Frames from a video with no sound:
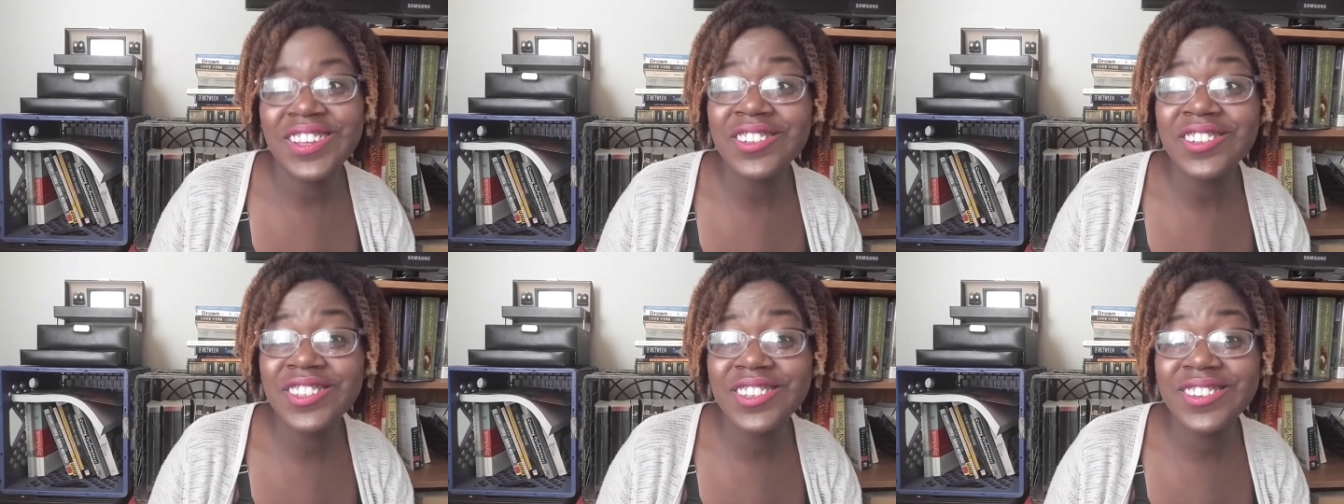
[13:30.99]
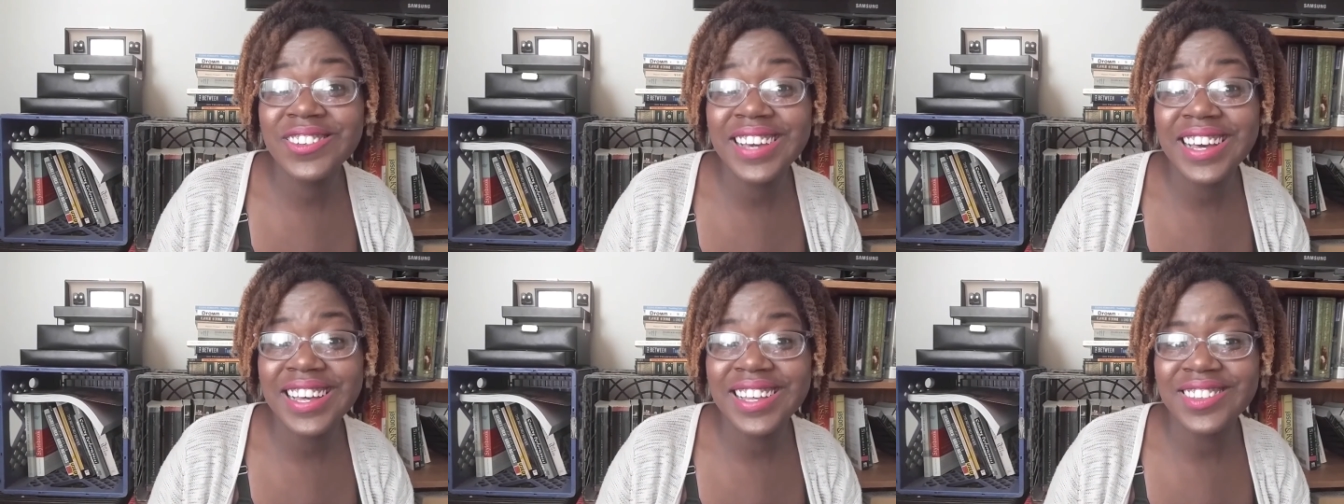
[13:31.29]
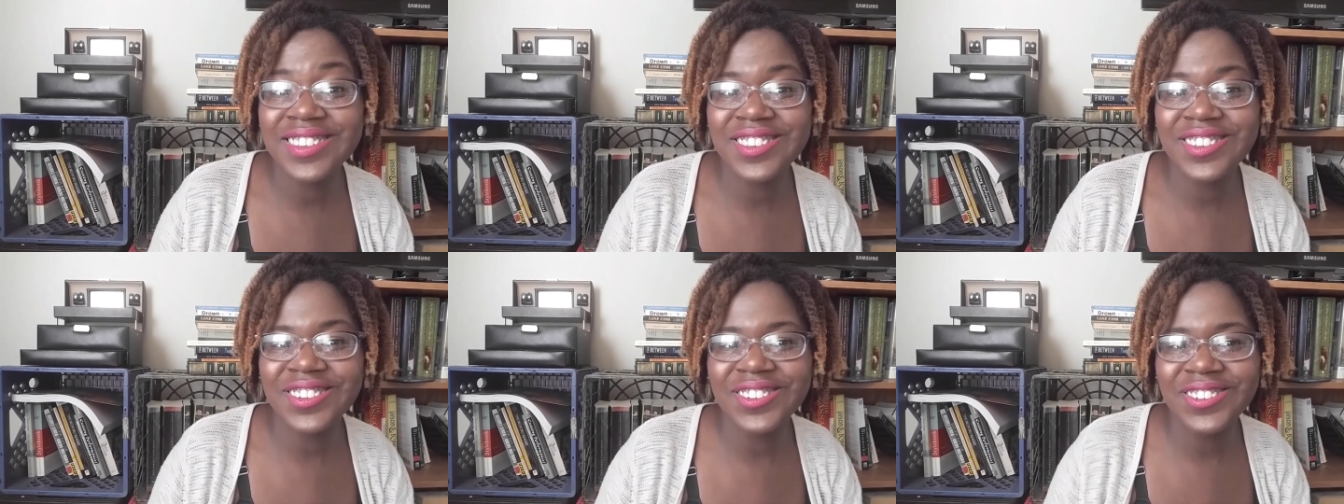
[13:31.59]
talk to you
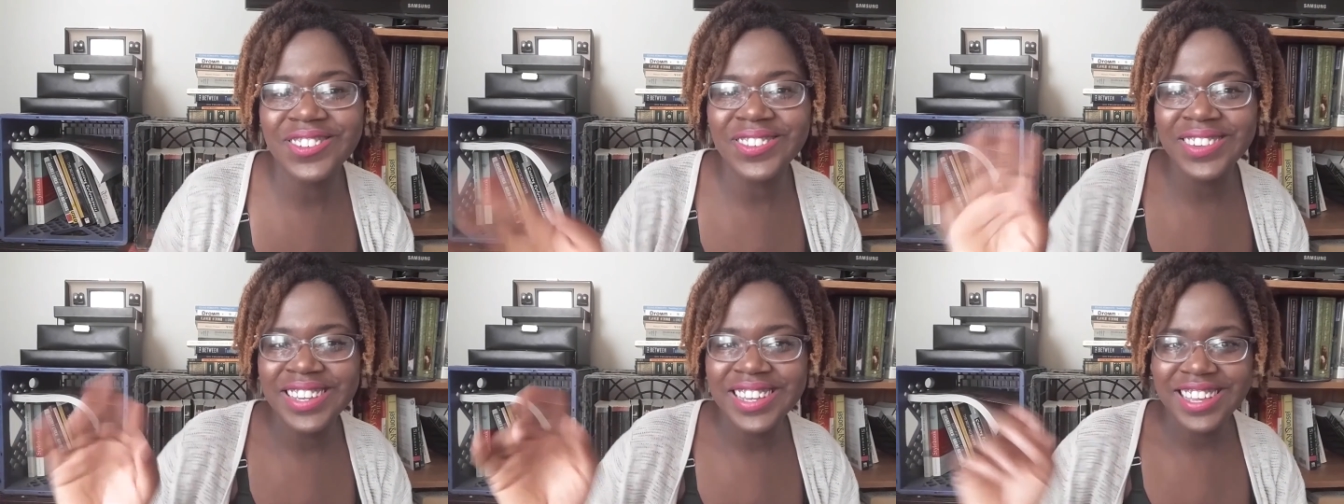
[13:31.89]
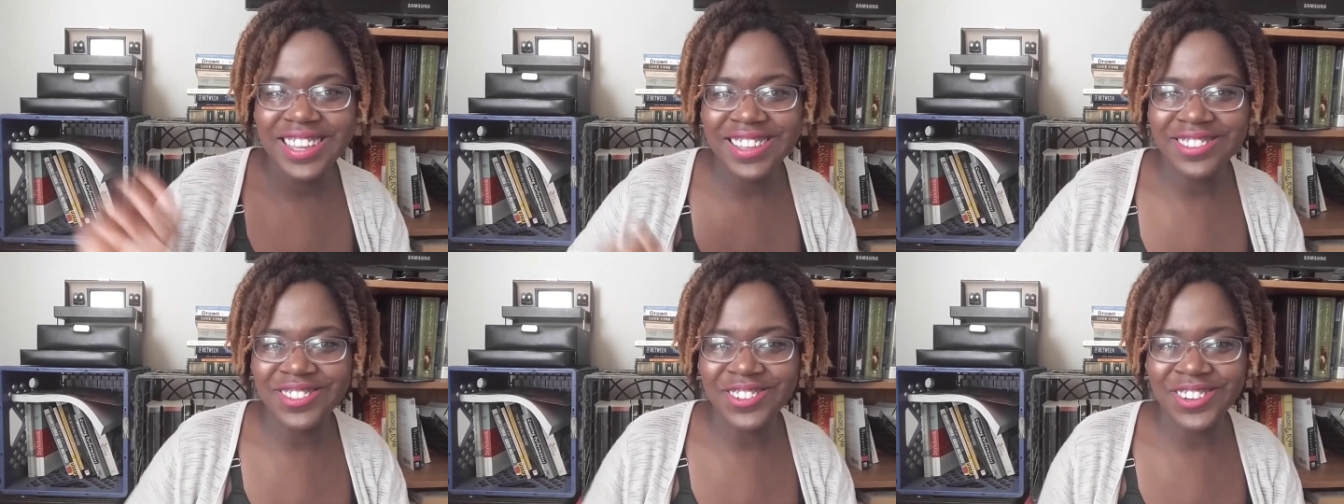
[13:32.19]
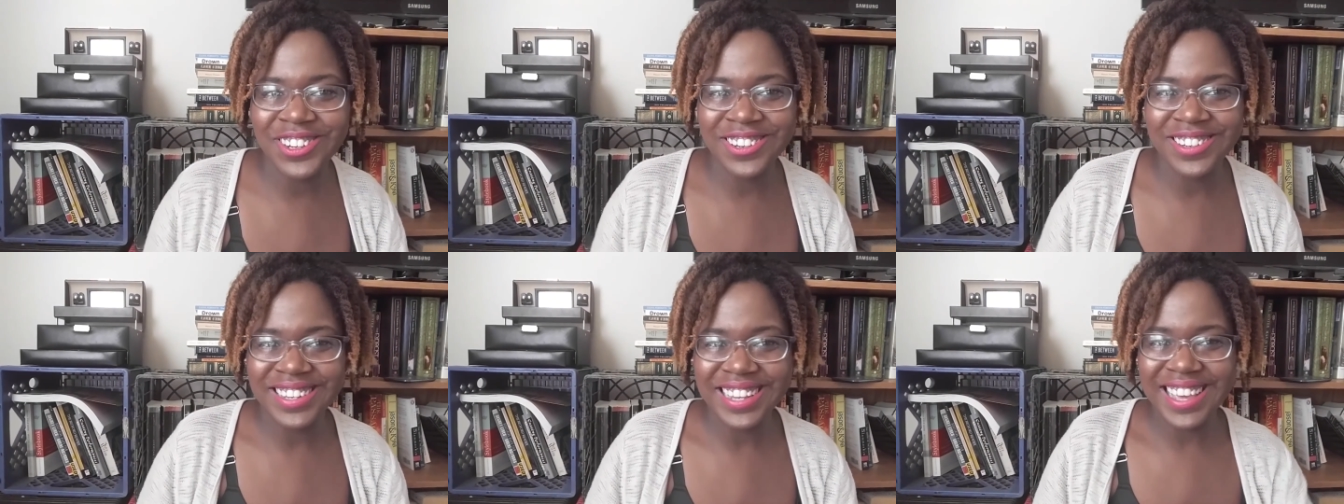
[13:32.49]
guys soon
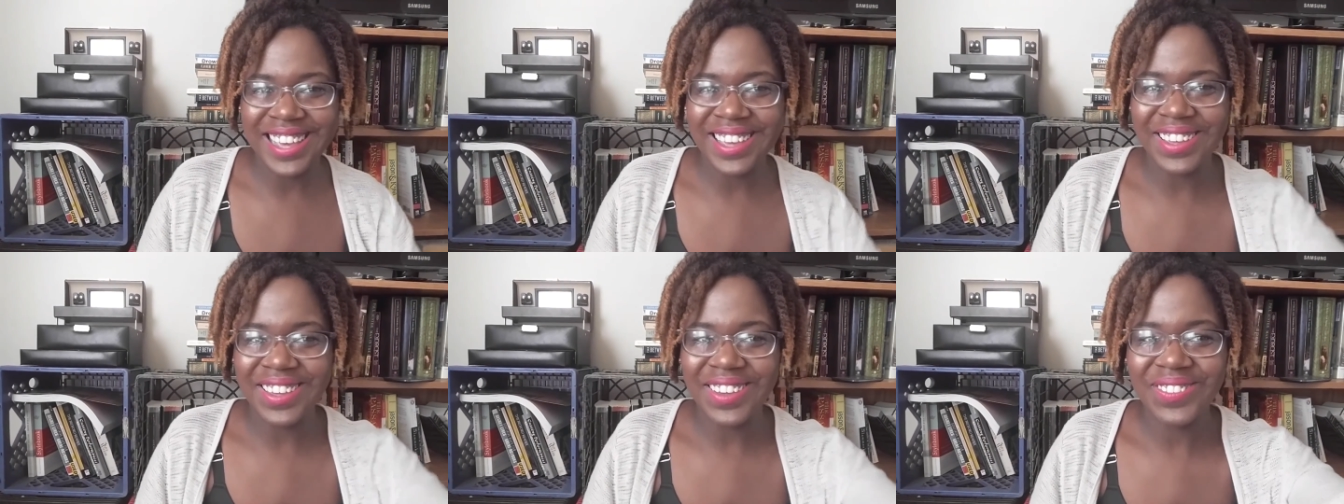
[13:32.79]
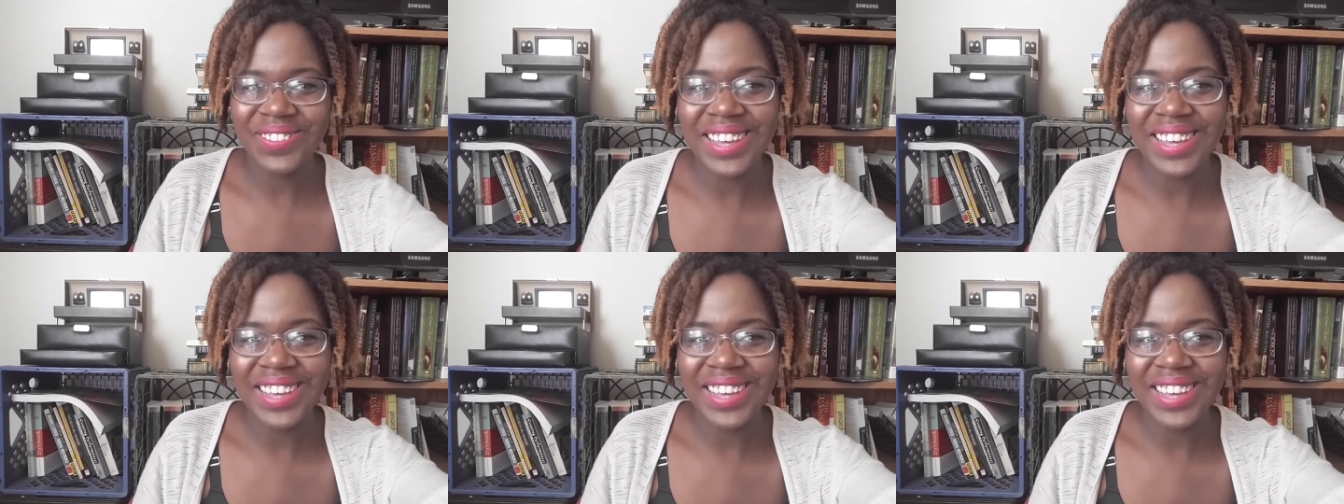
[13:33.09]
enjoy your day